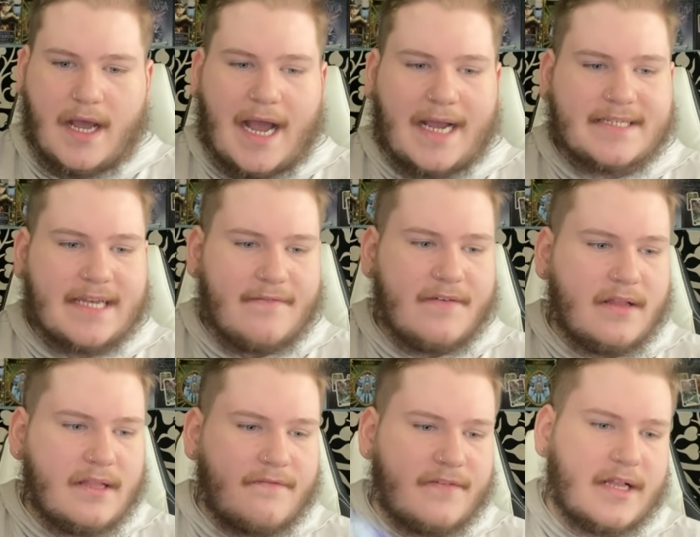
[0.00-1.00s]
I
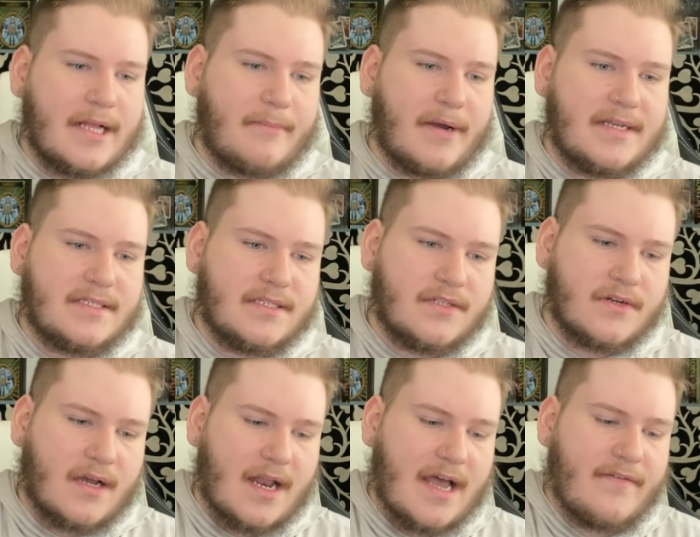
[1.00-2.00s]
definitely feel like, Pisces, you're
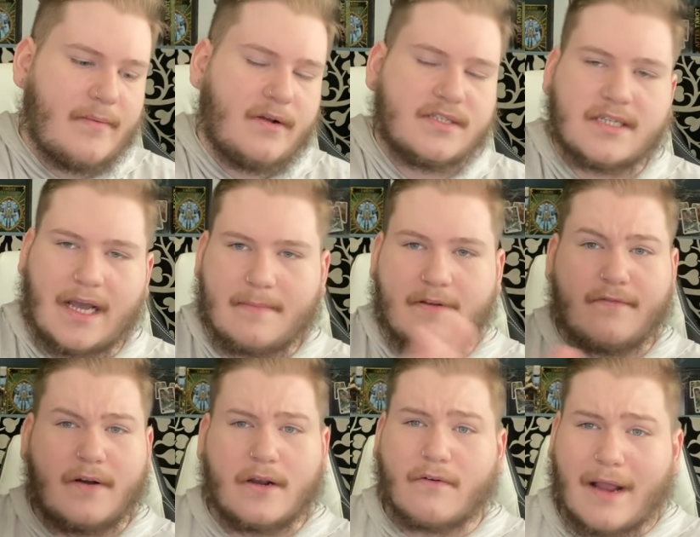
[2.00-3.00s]
not having much time to
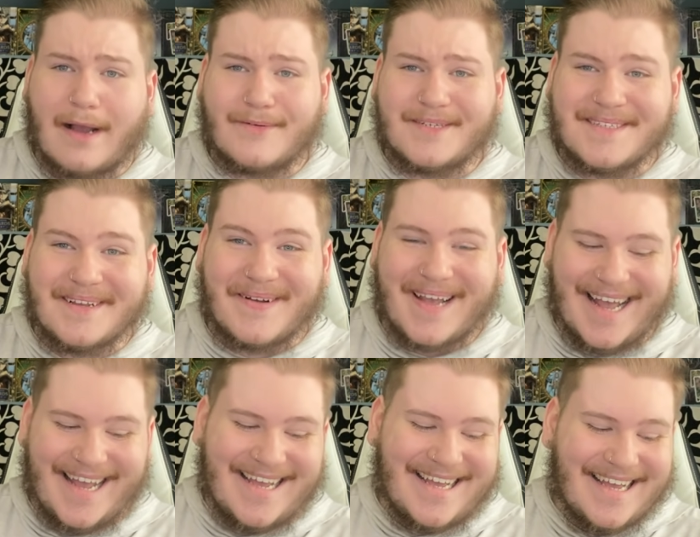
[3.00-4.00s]
fuck around,
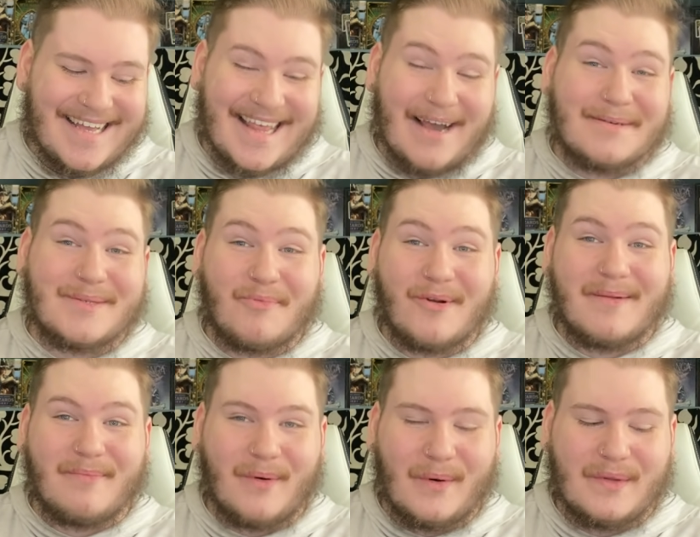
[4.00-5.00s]
okay? That was pretty
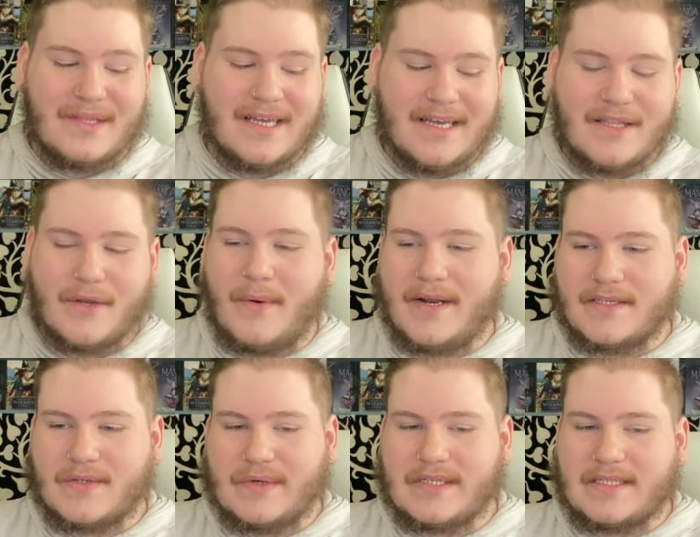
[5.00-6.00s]
bold. The Queen of
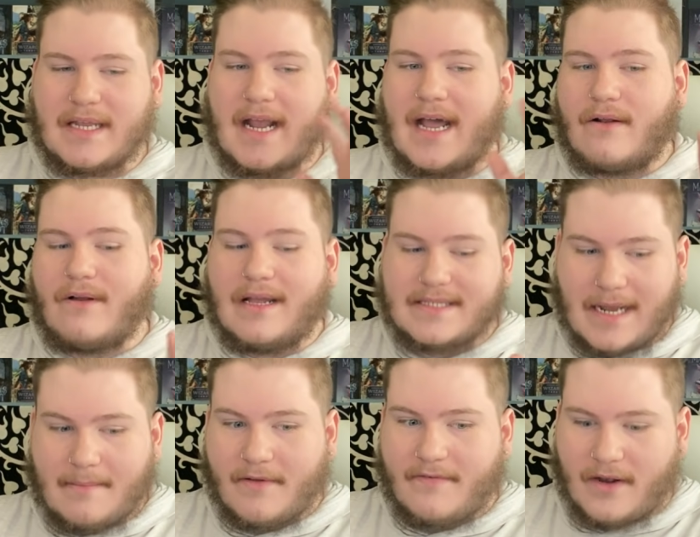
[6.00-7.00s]
Swords is like, I don't got
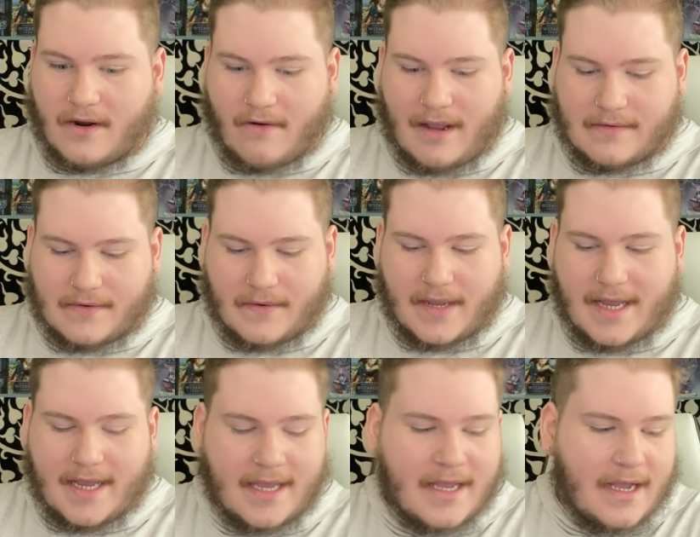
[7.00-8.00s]
time to fuck around,
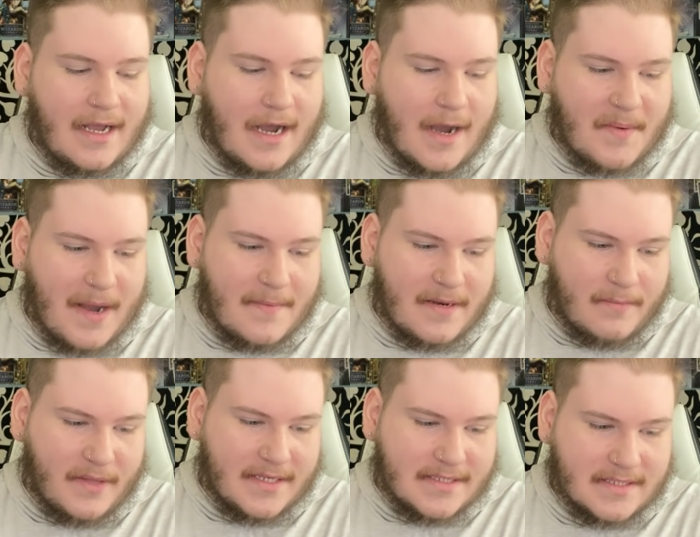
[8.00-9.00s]
okay? Um, I'm in a
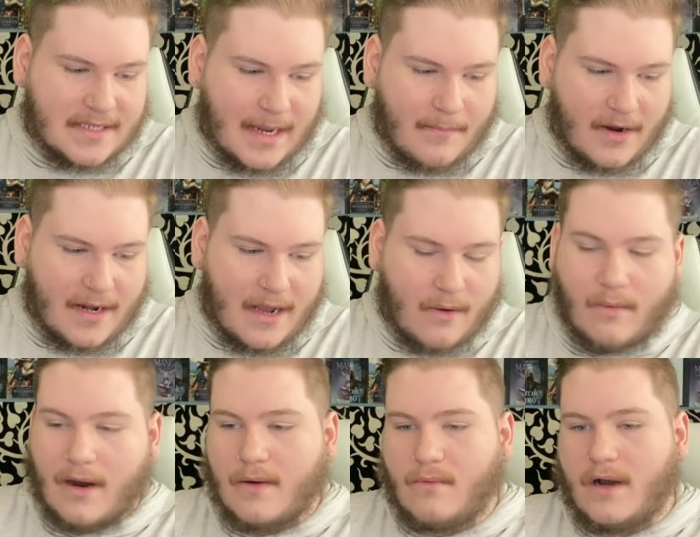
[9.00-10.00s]
place in time right now
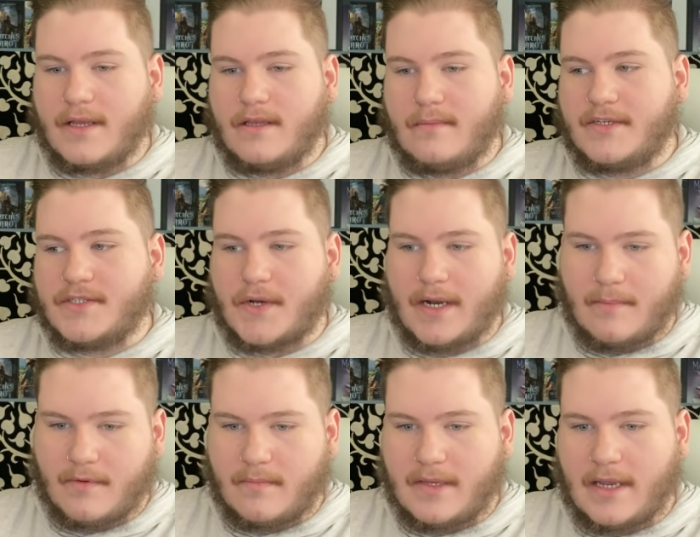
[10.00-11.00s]
where I want you to be straight
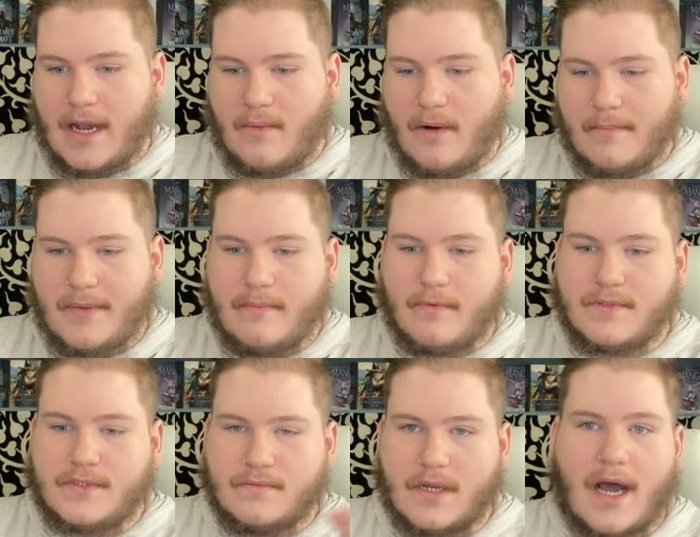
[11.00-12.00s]
up with me. I want people
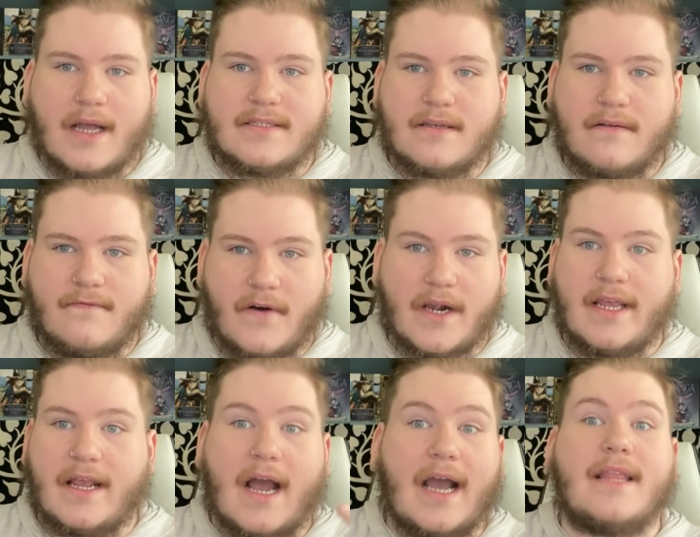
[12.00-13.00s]
to not
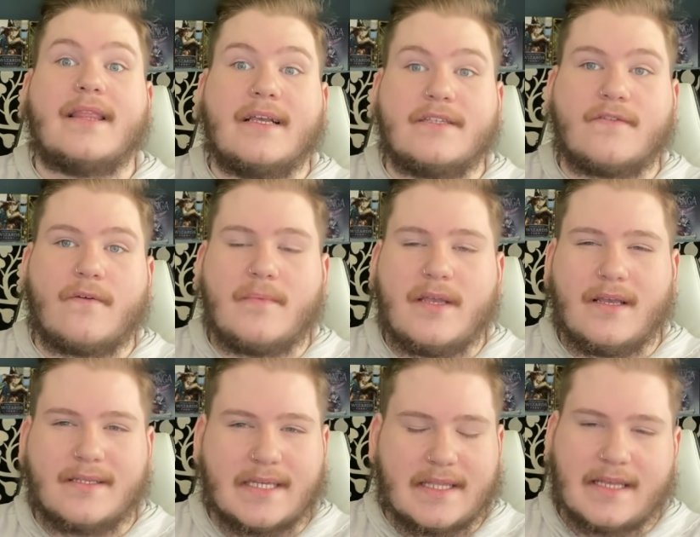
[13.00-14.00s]
fucking hide things from me,
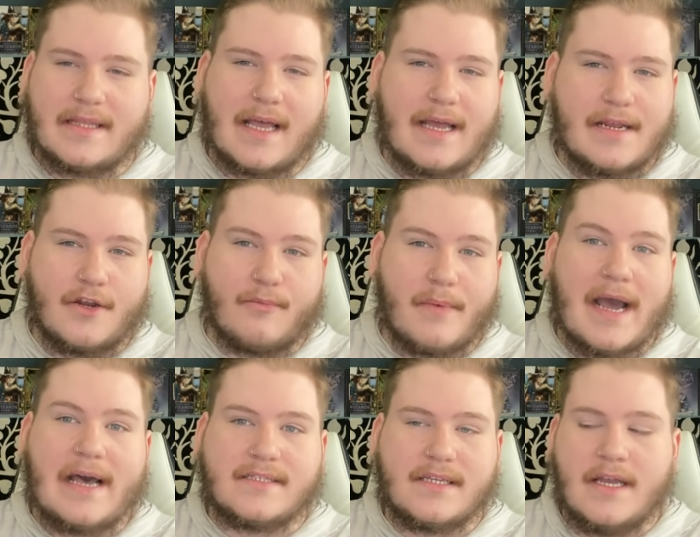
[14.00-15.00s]
because I think that in your
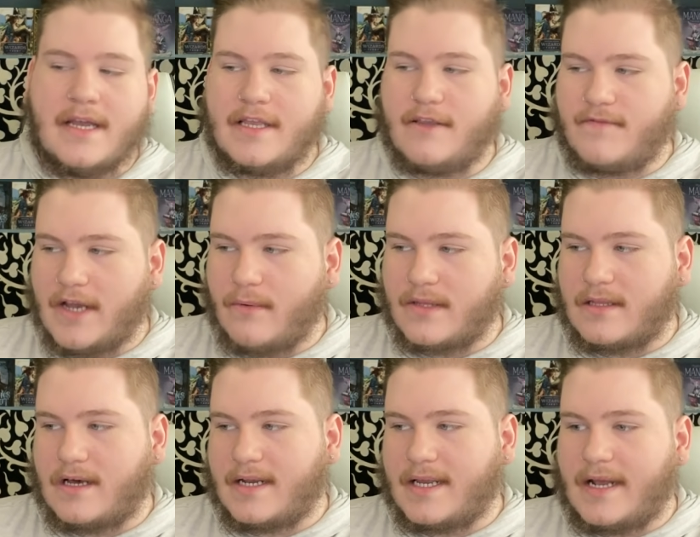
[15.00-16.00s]
past, you've dealt with a
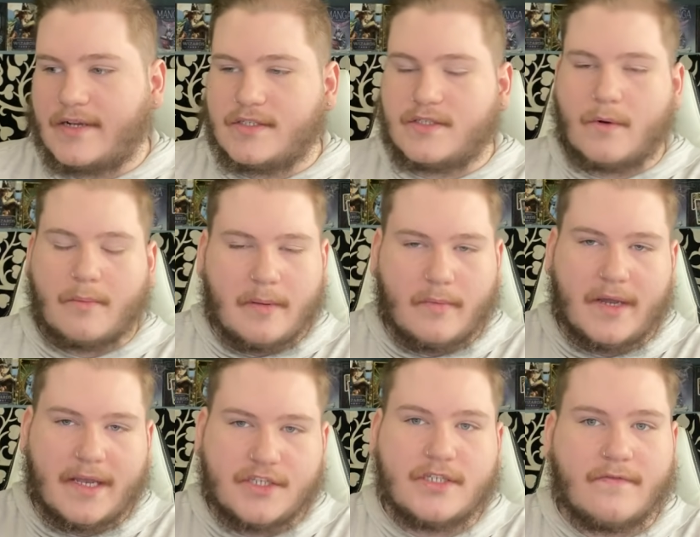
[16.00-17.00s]
lot of connections where people
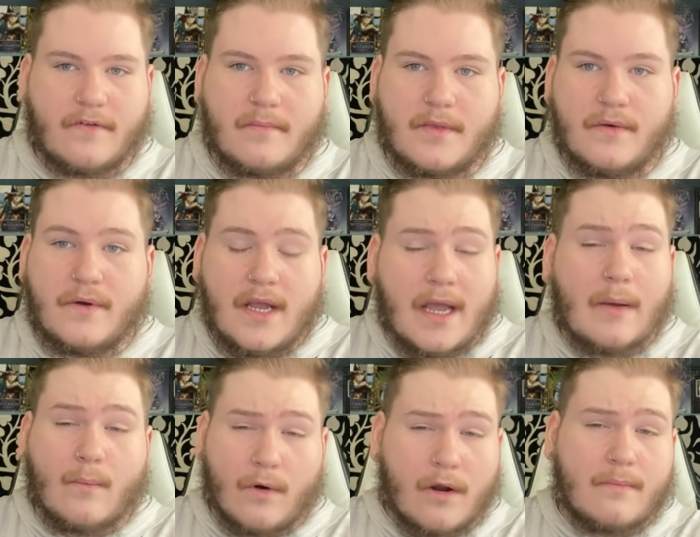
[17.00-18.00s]
hid shit from you
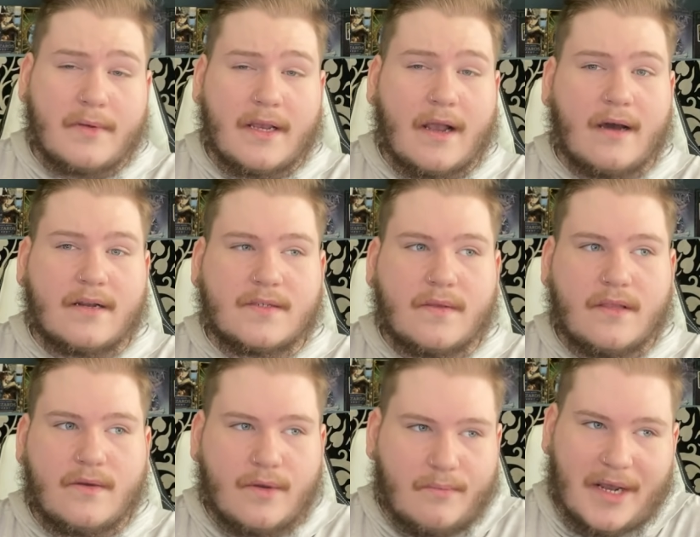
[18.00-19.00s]
and weren't being honest with
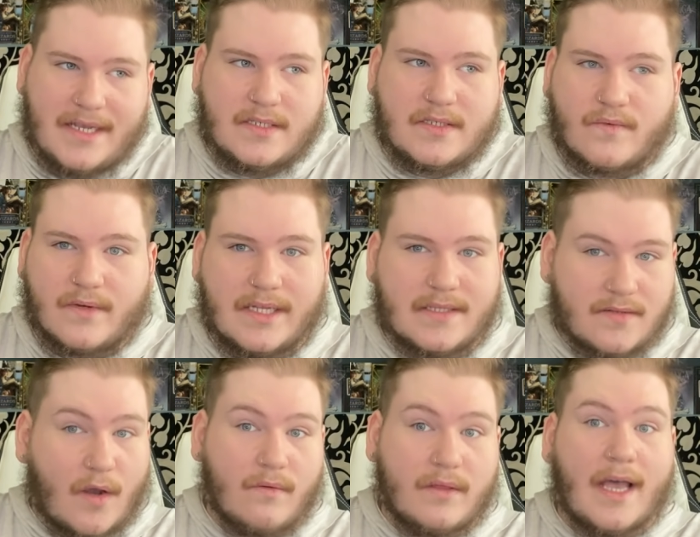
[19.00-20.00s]
you, and Pisces really
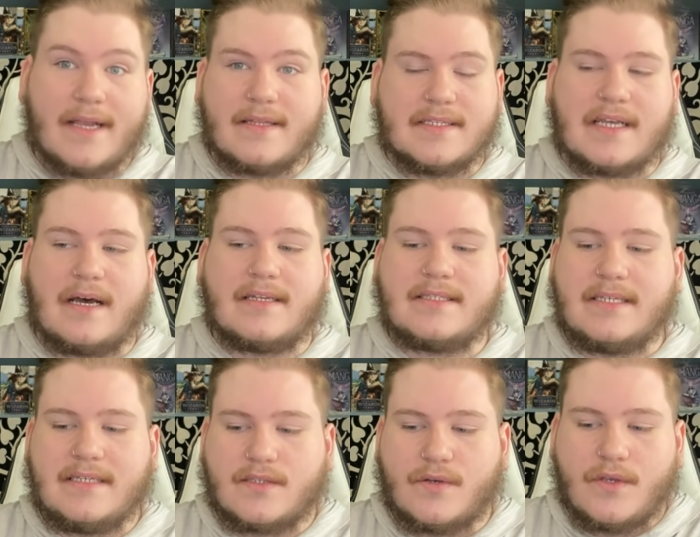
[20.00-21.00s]
don't like
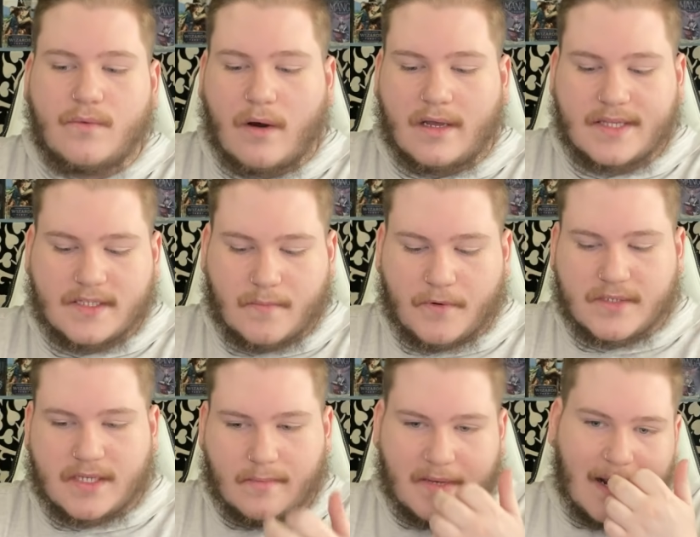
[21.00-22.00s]
dishonesty, so you want this
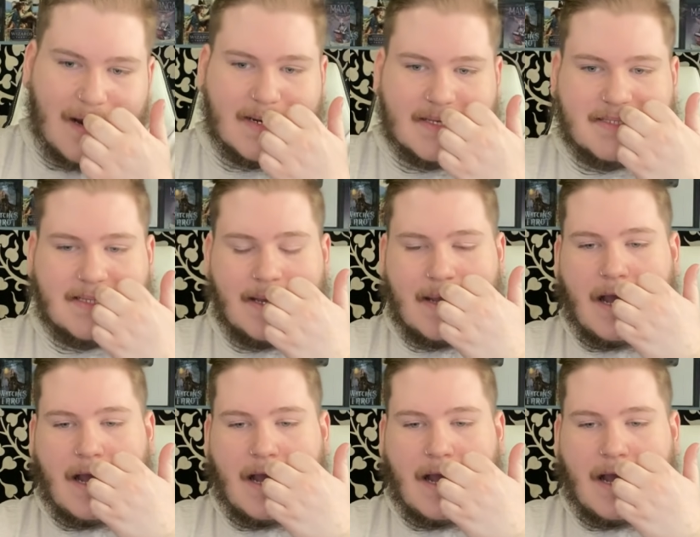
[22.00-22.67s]
person to be honest.